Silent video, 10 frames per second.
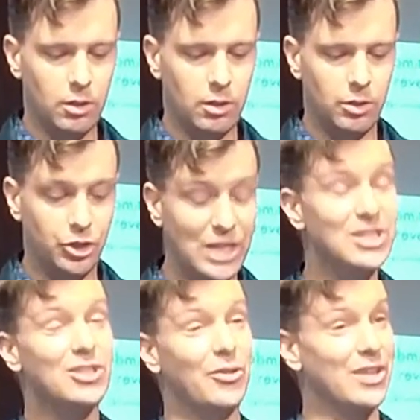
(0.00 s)
Jesus,
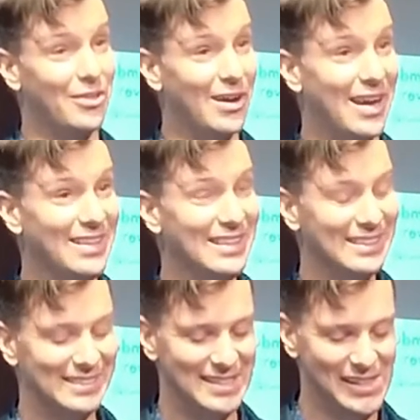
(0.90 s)
on the other hand,
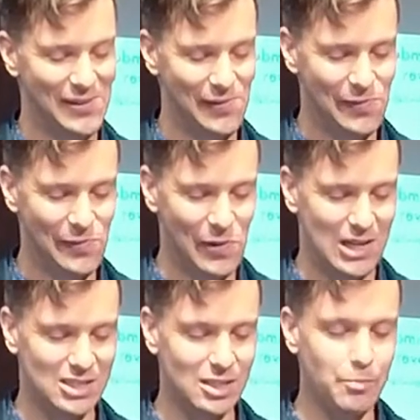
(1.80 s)

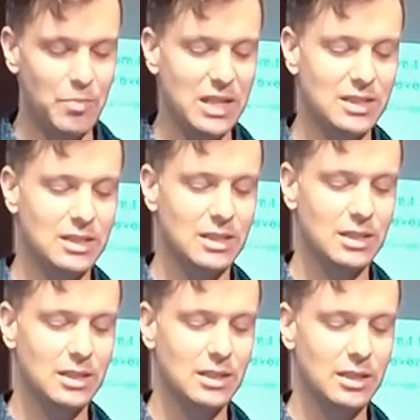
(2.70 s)
submits
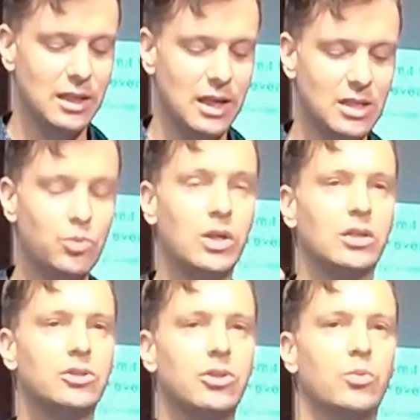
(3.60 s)
his will
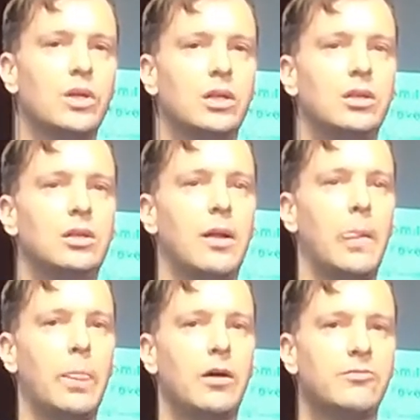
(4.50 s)
to the will
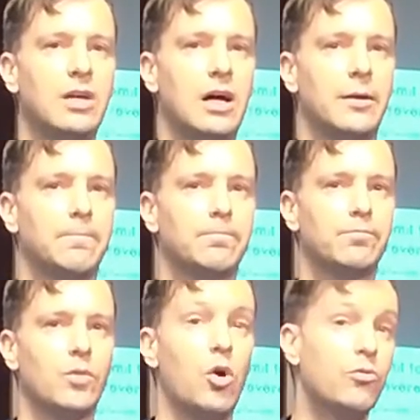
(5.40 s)
of God
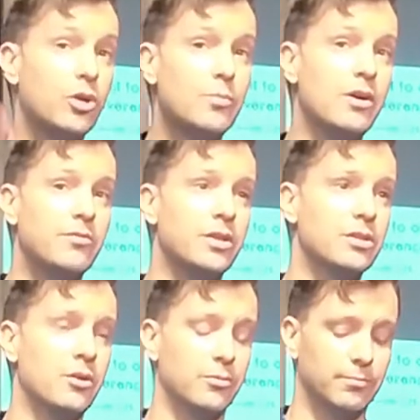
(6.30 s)
over and above his
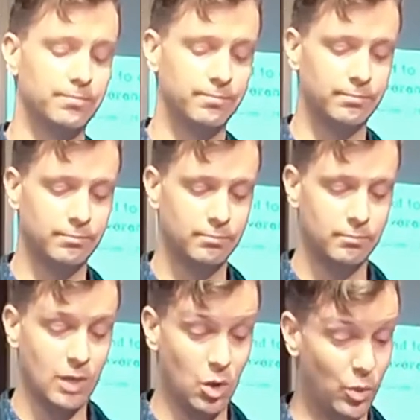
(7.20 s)
own,
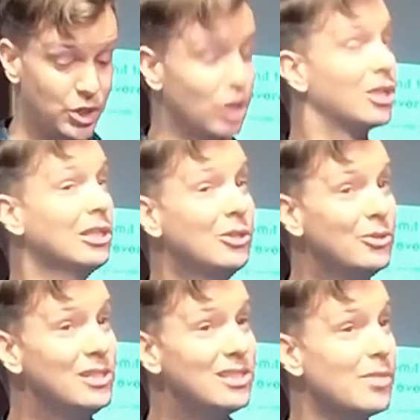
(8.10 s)
which
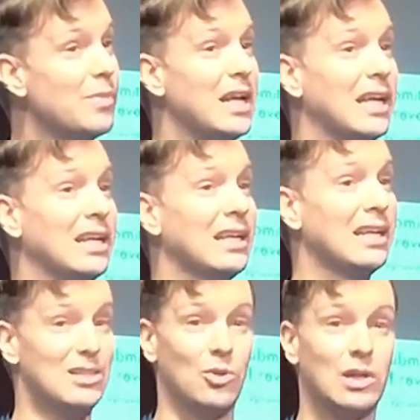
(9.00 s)
includes submitting his
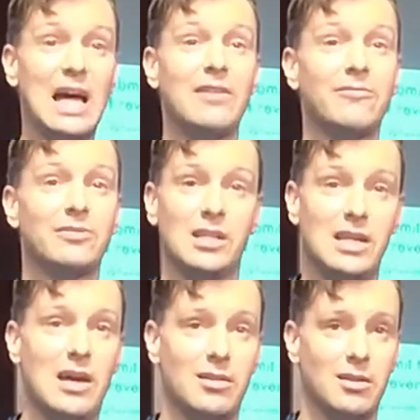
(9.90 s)
own life to
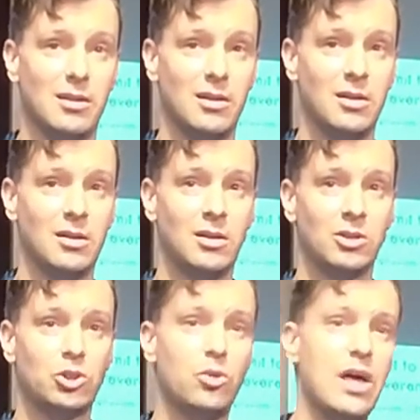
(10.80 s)
death
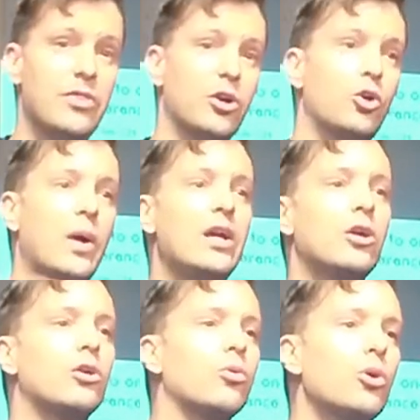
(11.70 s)
so that the greater
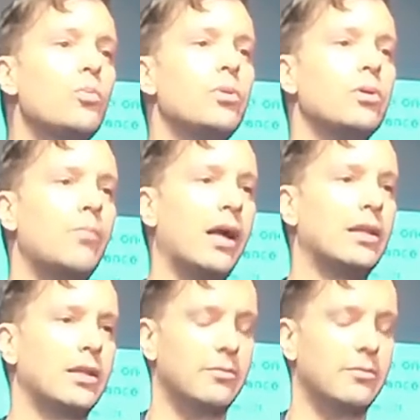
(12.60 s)
group might live.